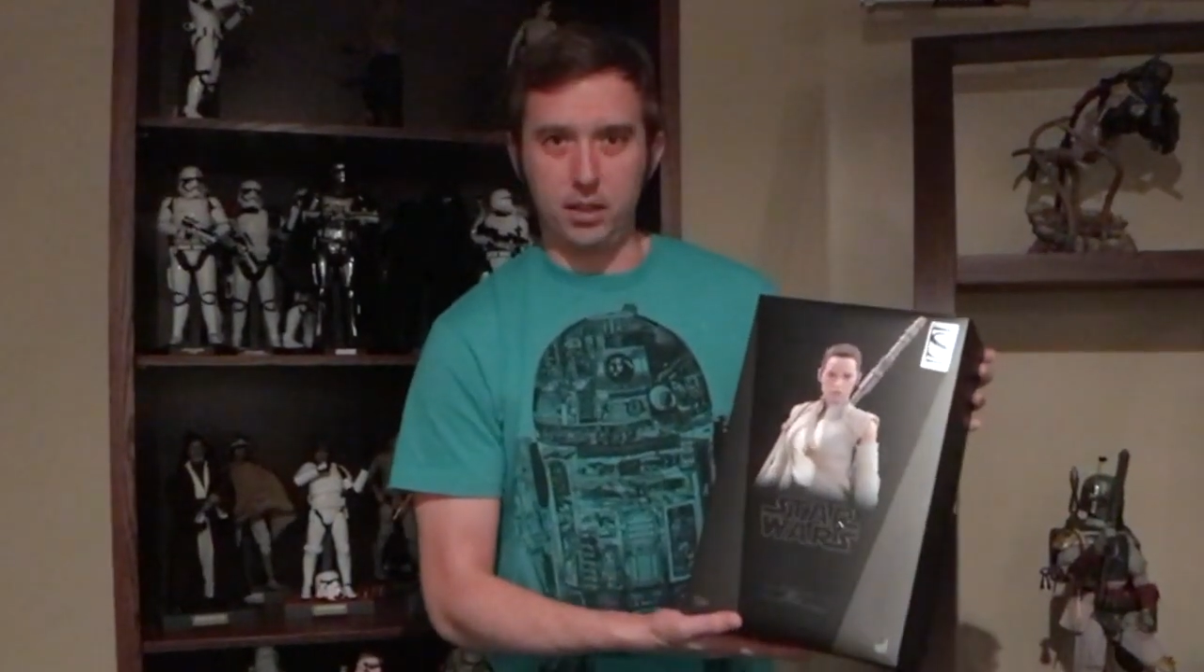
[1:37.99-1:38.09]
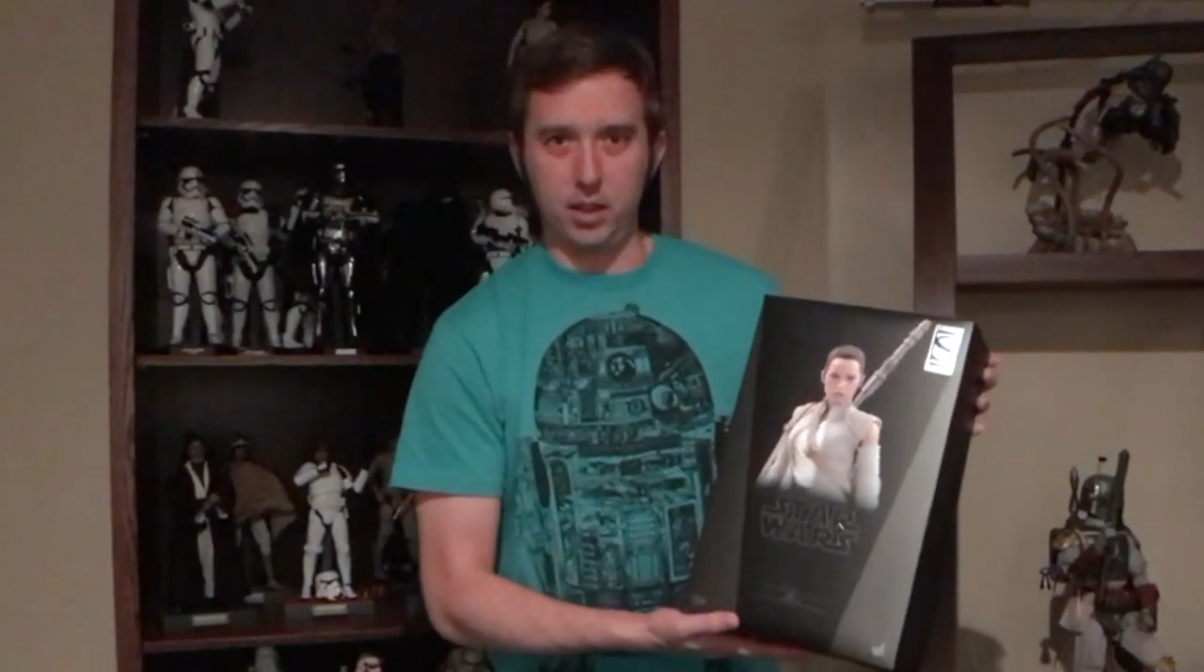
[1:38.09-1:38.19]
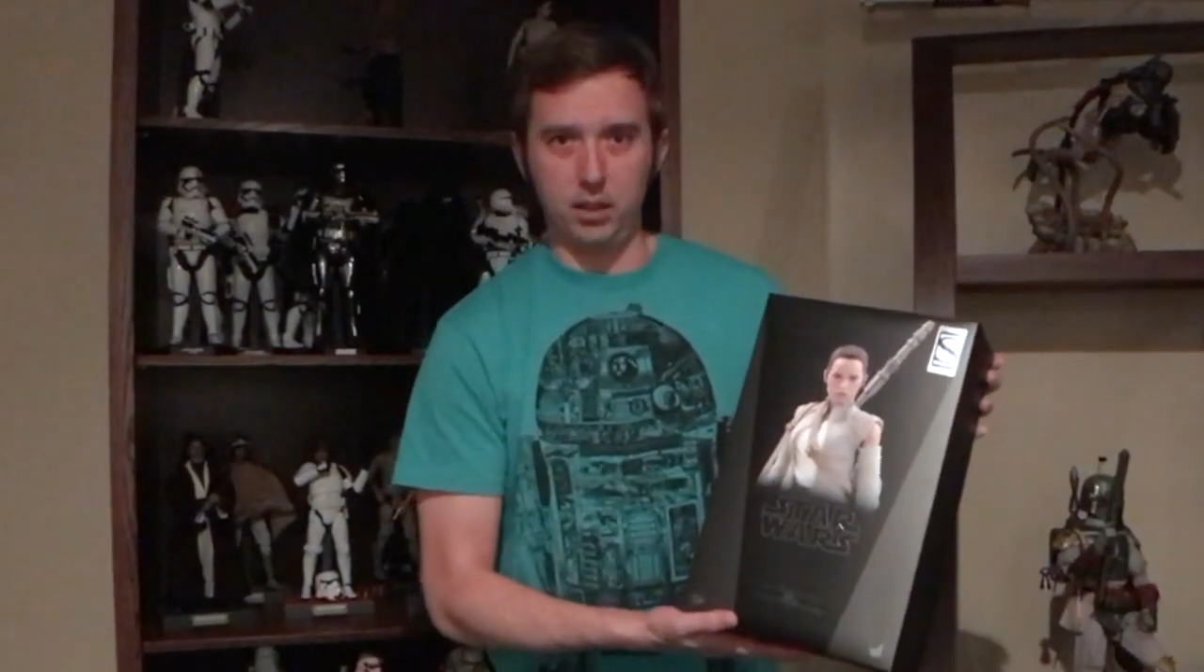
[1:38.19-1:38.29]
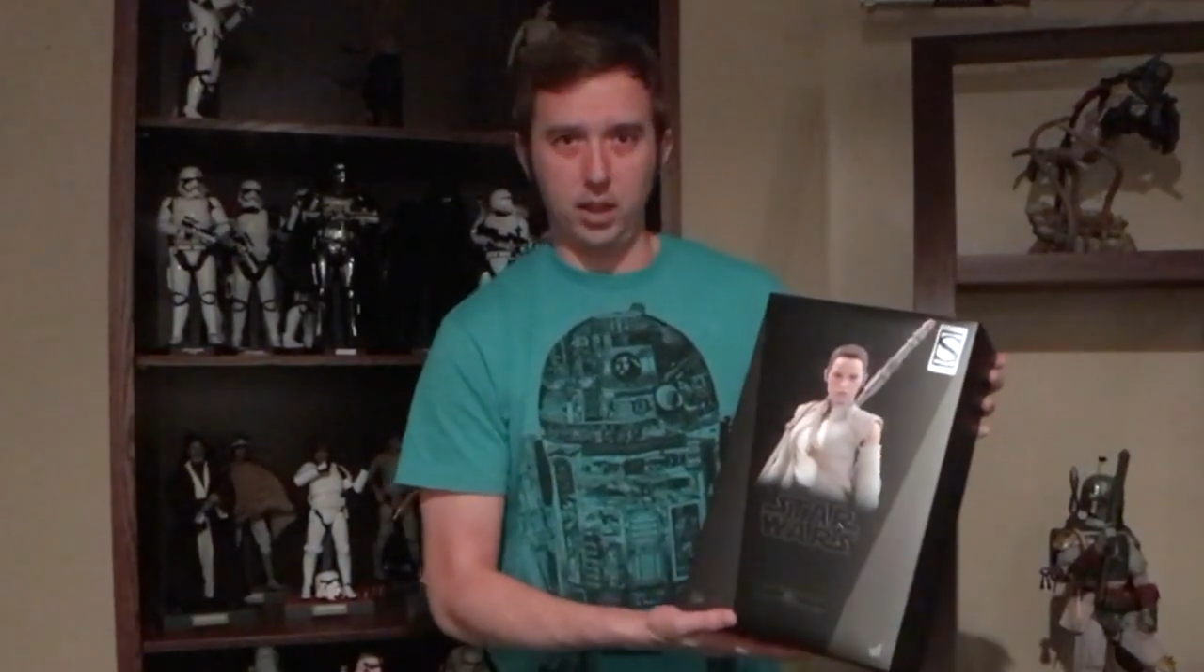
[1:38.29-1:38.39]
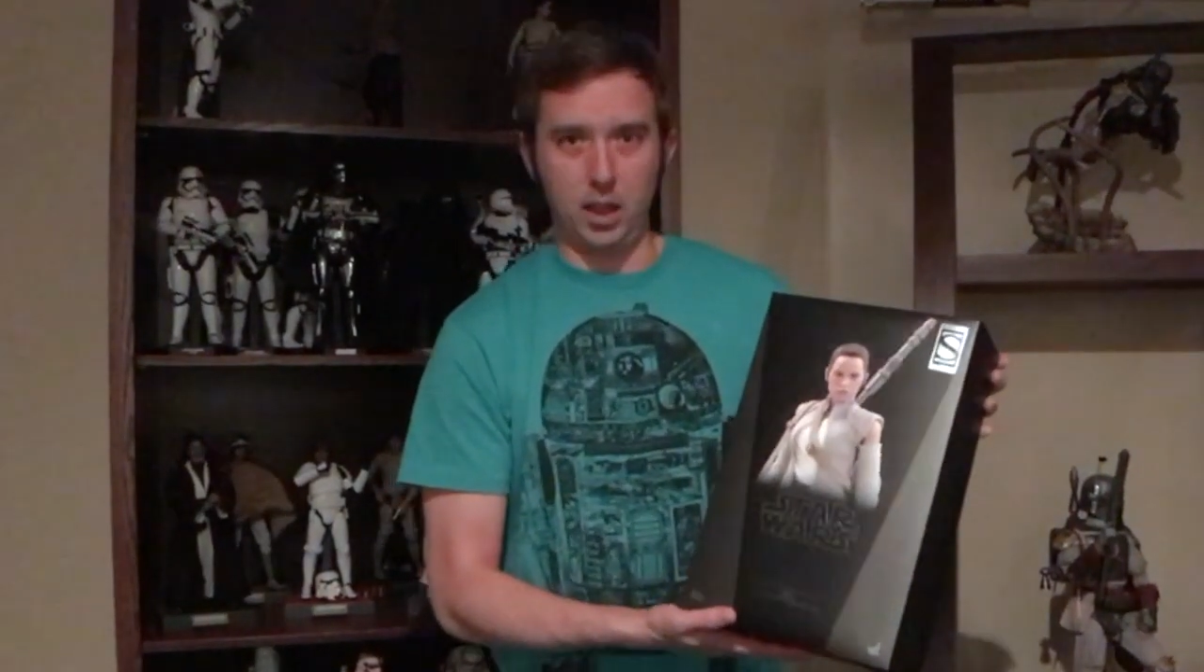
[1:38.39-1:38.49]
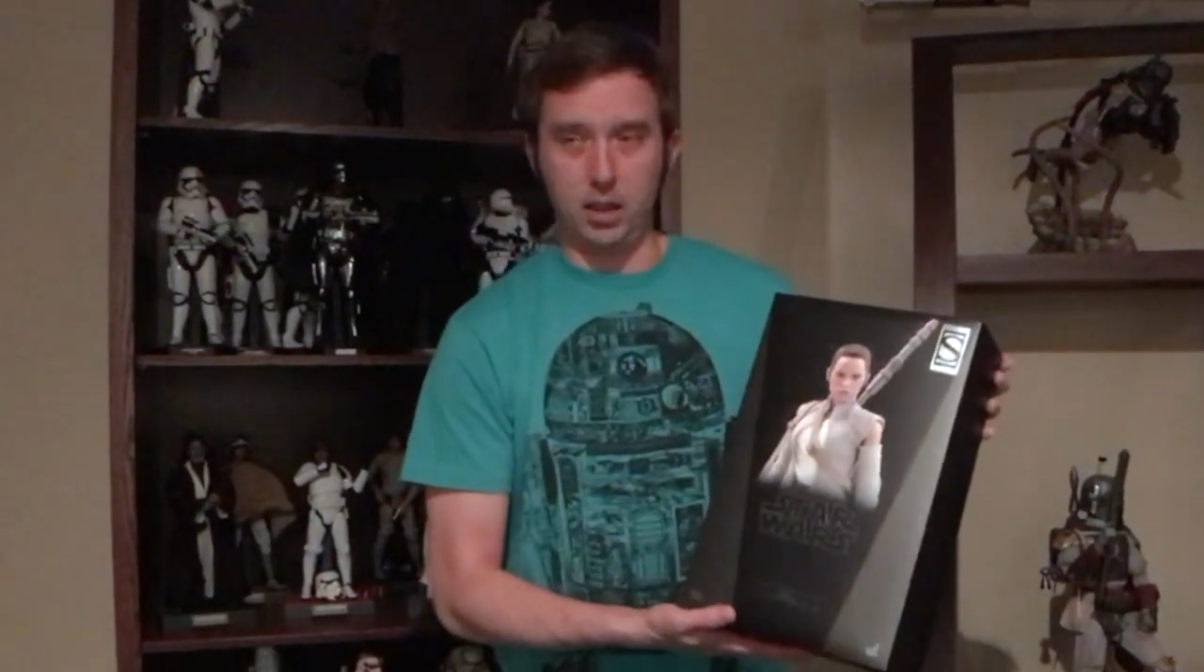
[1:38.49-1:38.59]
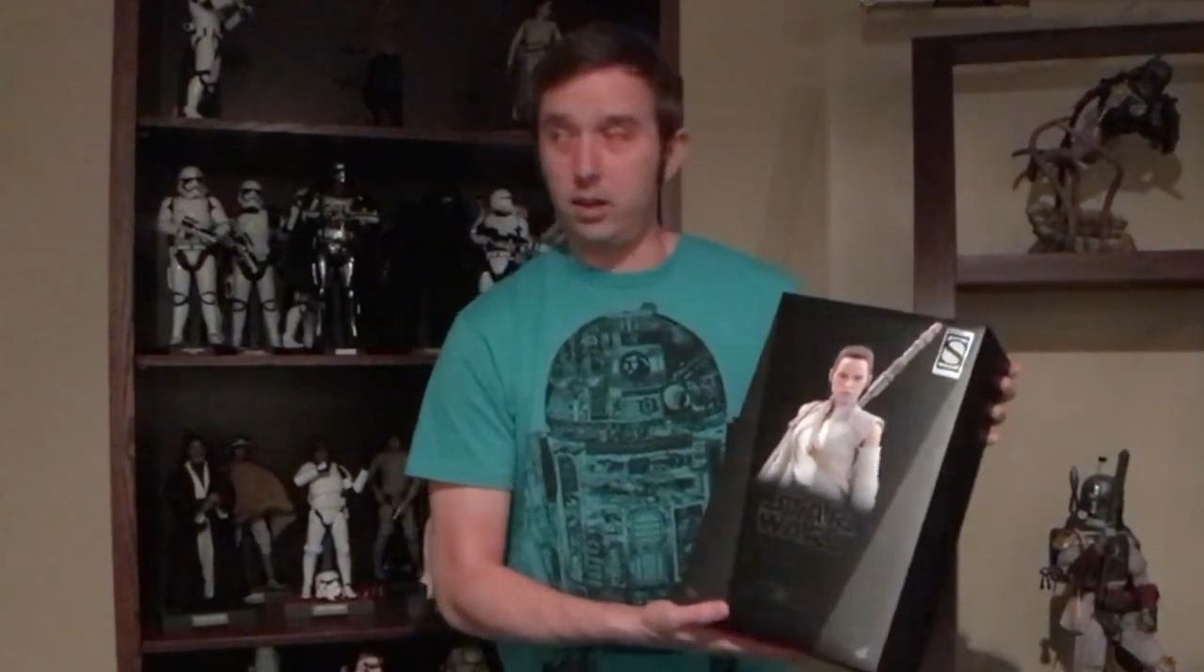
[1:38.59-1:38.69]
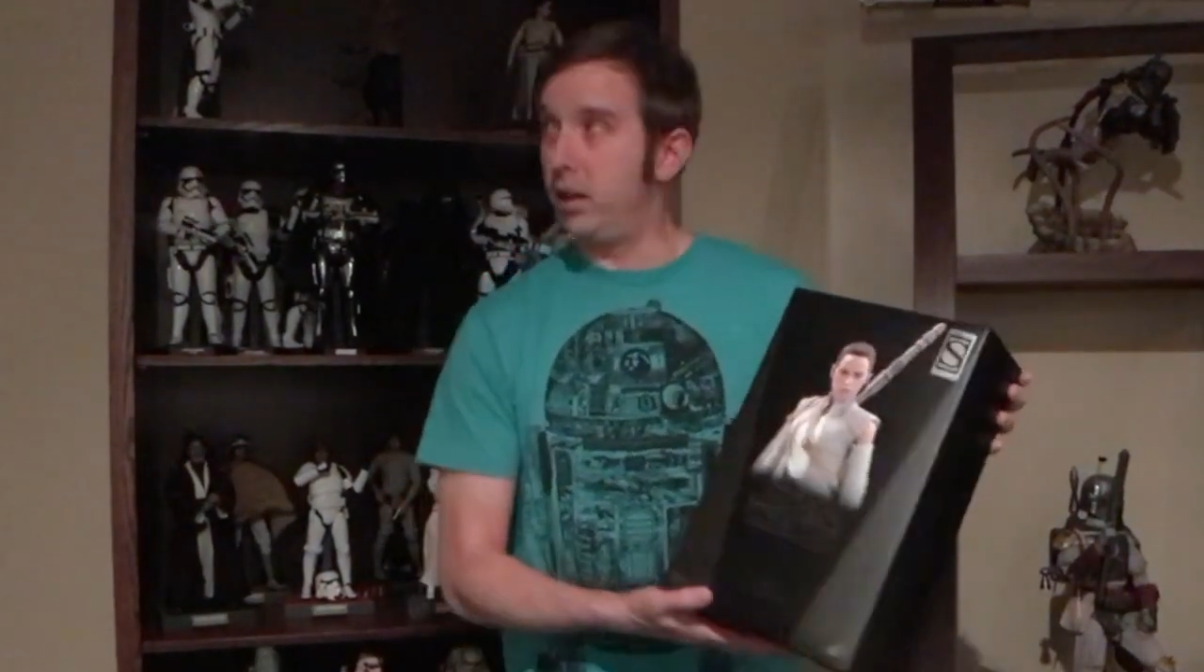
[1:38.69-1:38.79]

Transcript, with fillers: than uh,